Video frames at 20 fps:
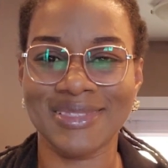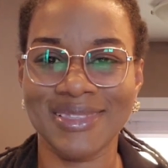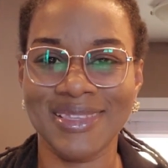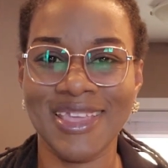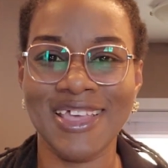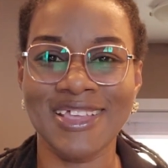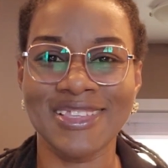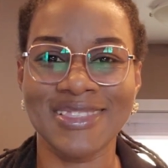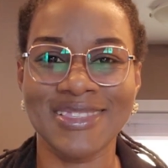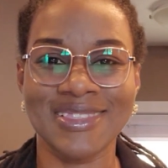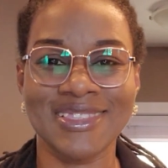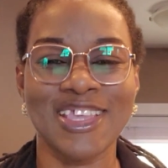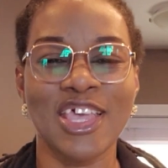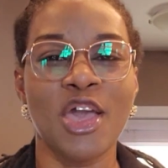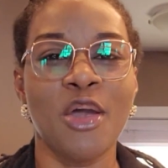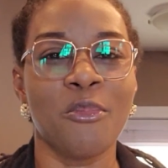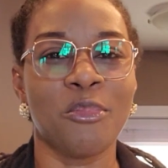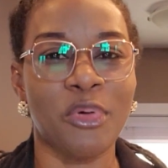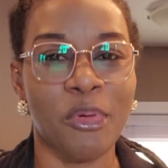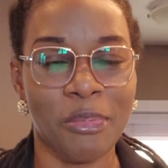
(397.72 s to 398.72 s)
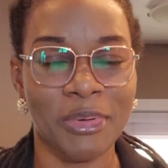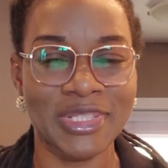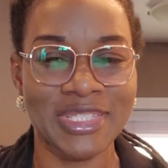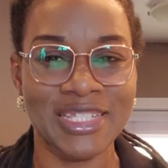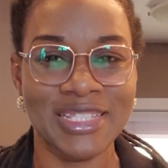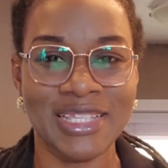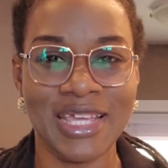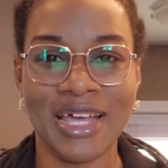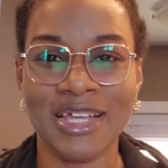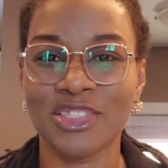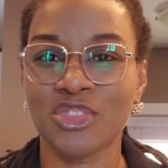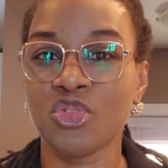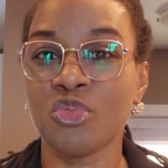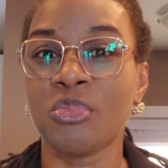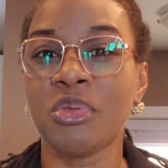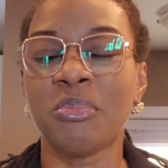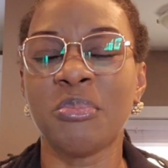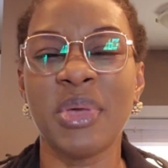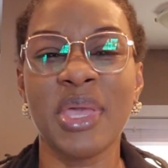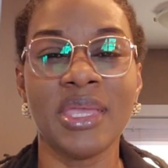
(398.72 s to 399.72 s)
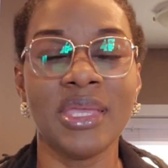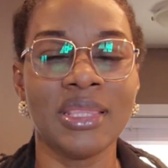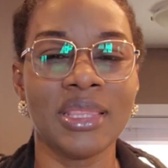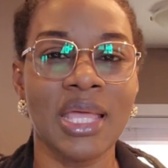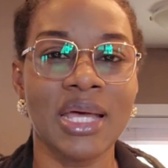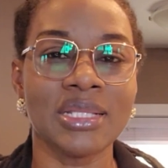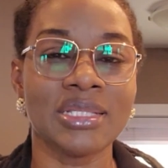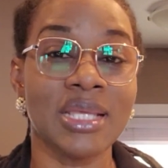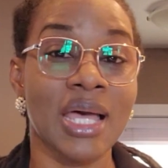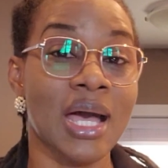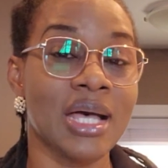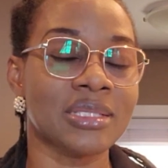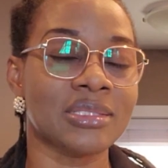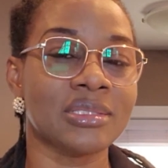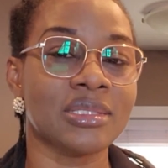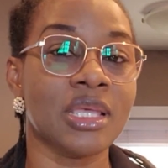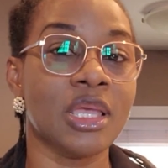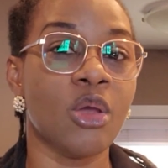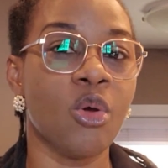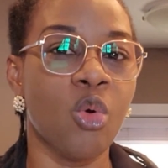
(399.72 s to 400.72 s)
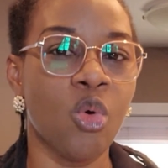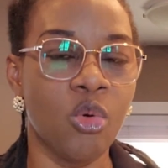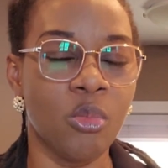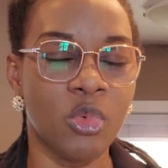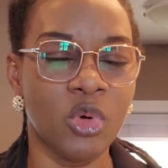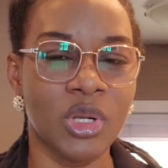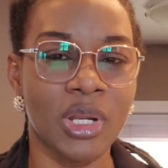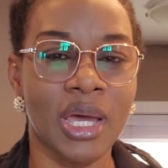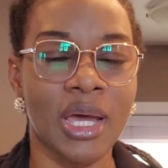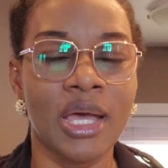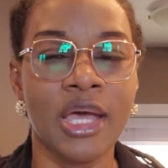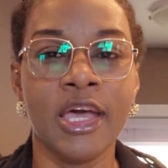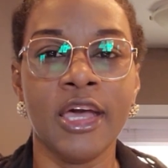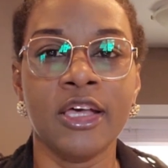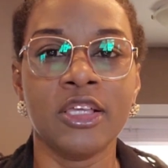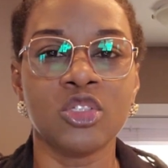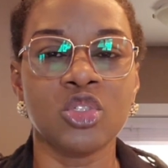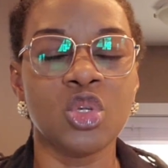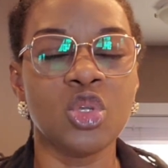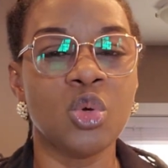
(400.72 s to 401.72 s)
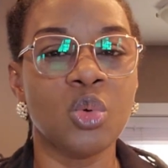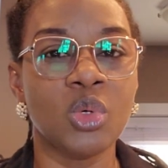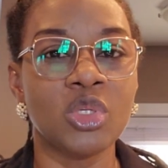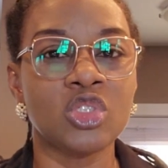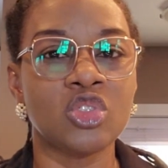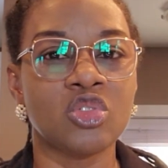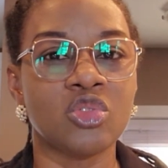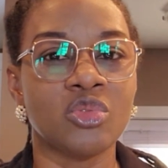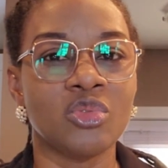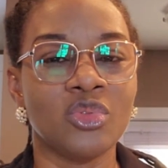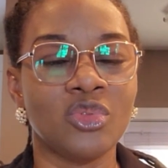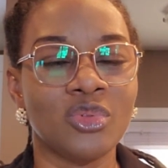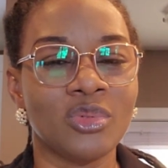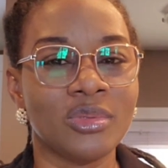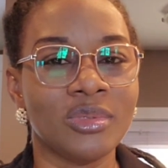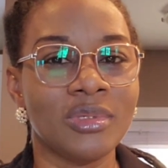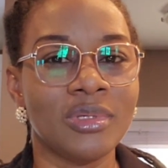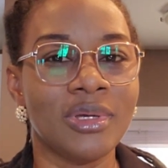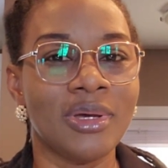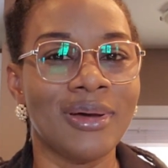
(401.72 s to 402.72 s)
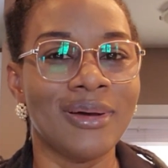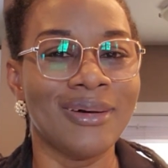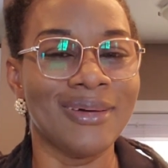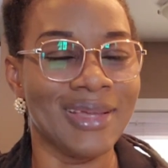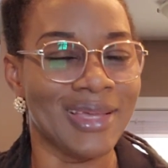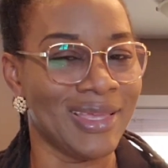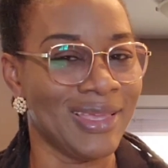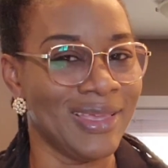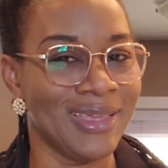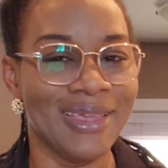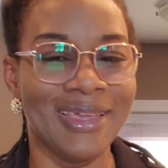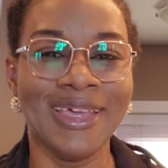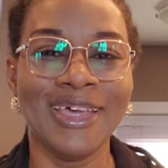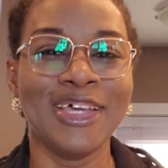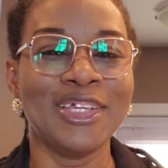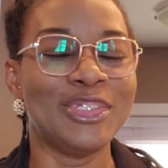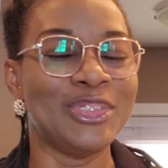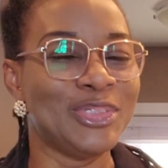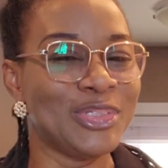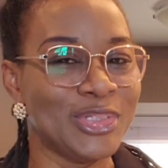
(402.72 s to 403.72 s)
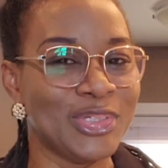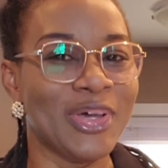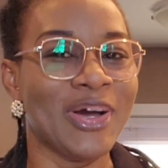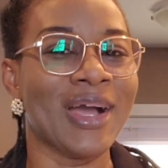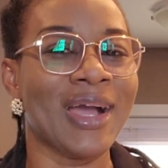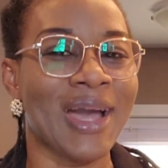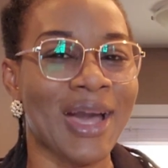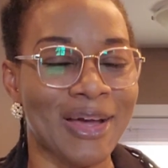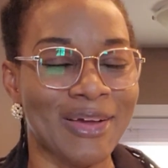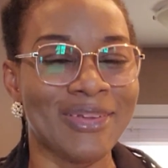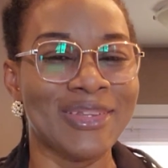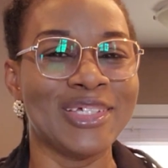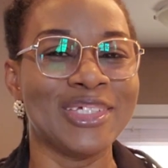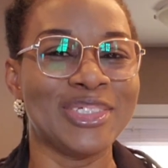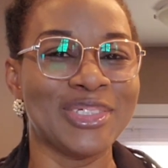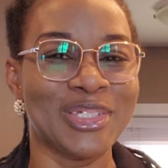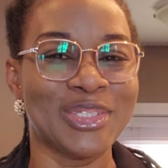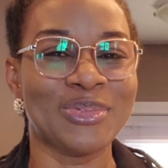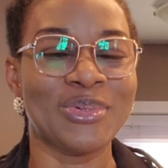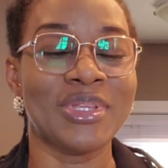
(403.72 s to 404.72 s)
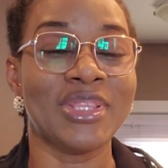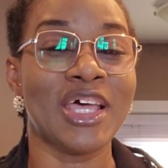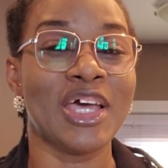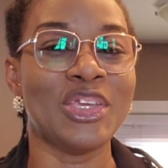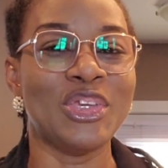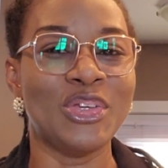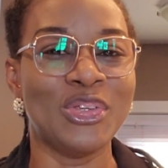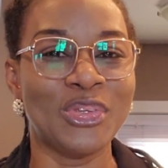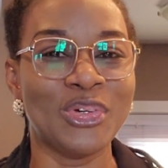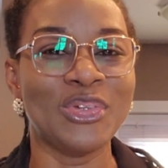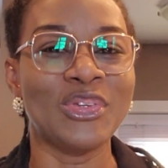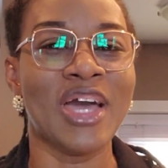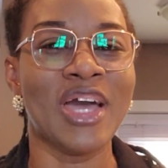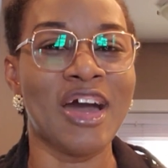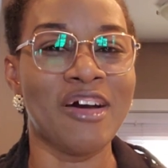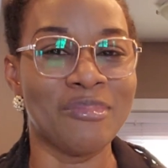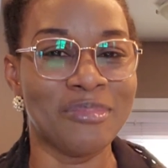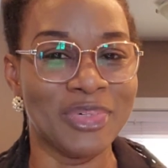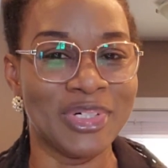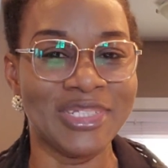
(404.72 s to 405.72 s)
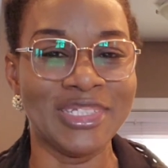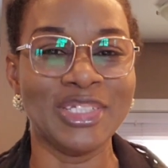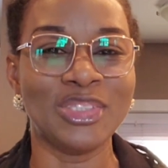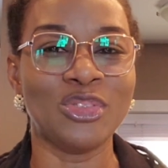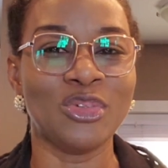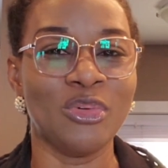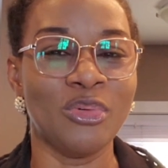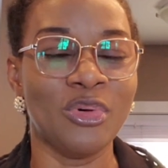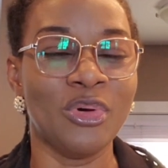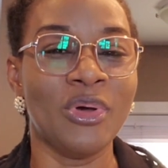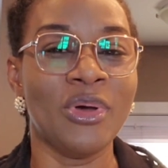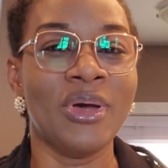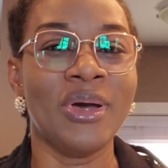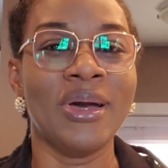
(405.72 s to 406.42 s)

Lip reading: yes, property tax. You'll be paying that as a homeowner. So you want to do your calculations whether you know you have money to